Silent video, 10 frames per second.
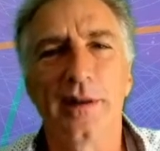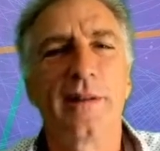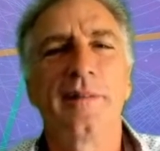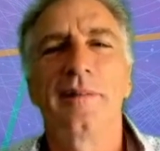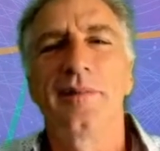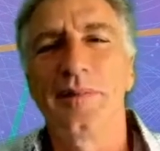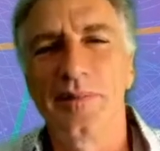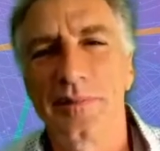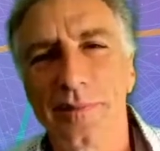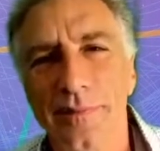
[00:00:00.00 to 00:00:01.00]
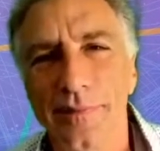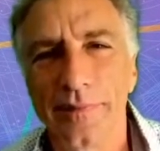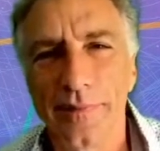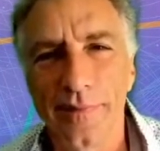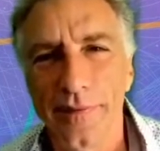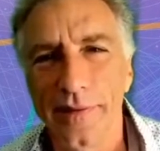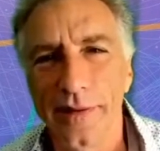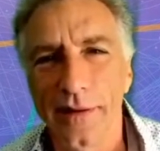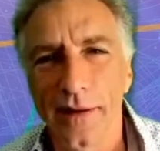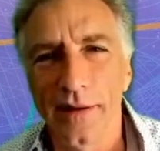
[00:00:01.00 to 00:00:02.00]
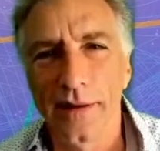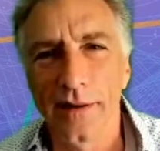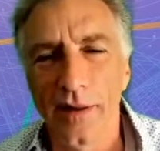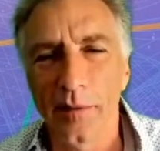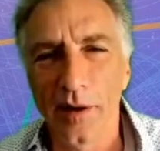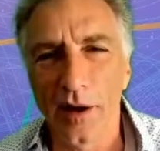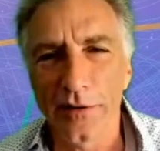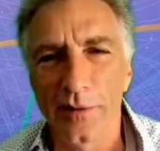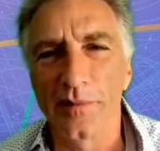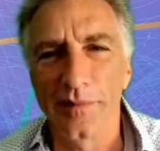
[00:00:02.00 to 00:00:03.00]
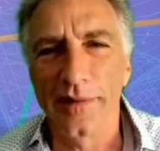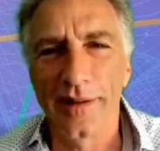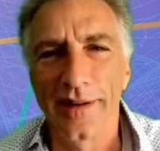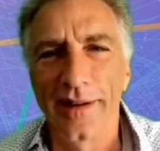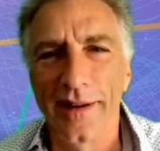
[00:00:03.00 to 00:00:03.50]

This person isn't speaking.